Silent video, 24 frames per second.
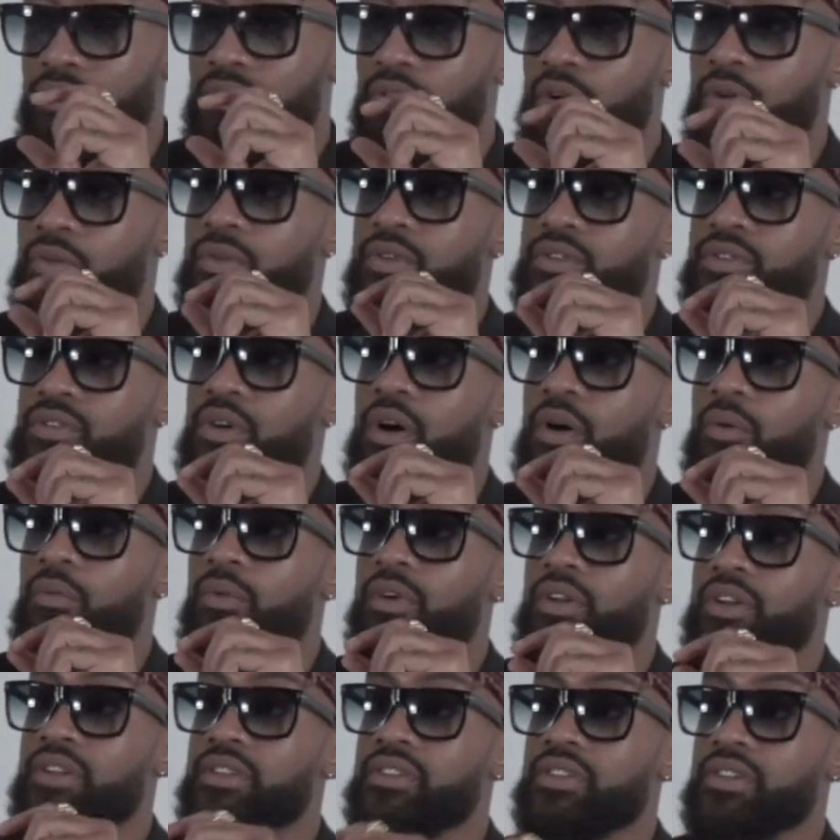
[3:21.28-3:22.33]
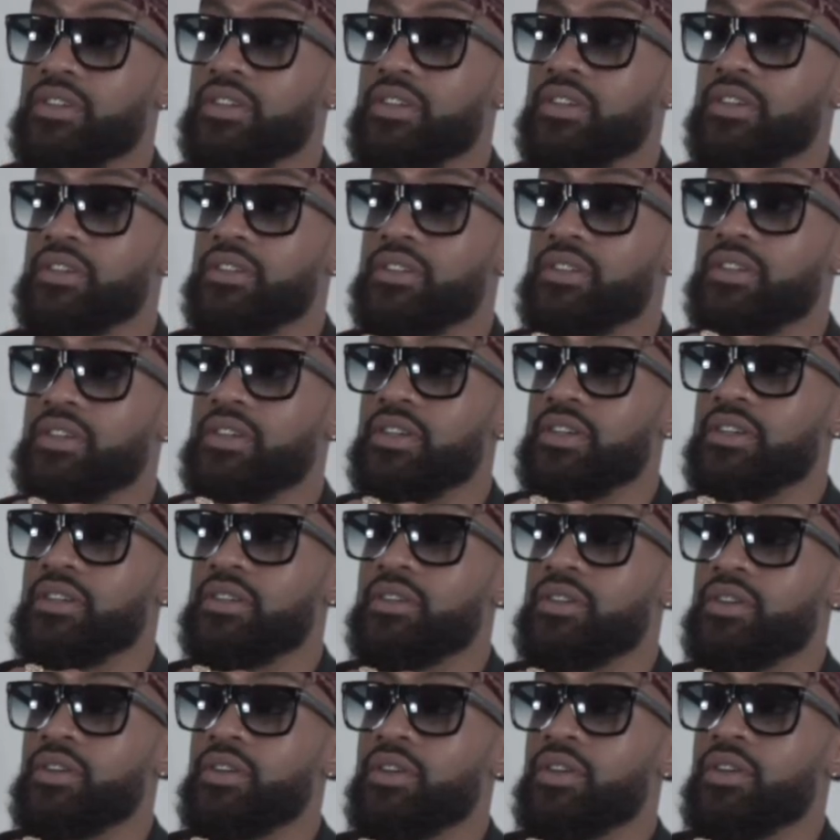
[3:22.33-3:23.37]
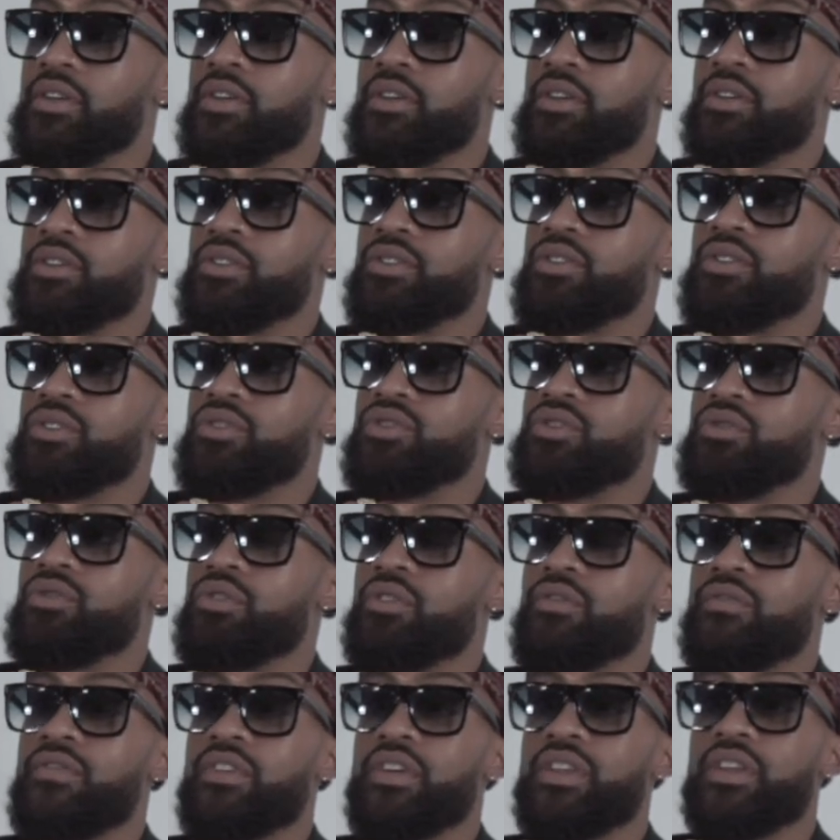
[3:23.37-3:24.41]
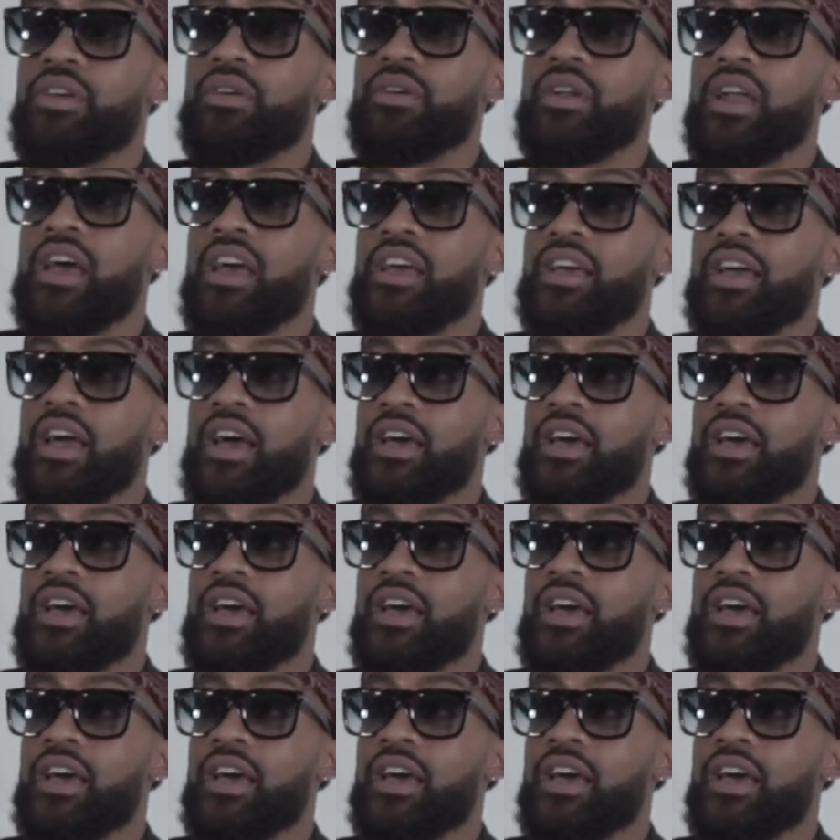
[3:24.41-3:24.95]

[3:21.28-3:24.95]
and so I wanted to shoot a video that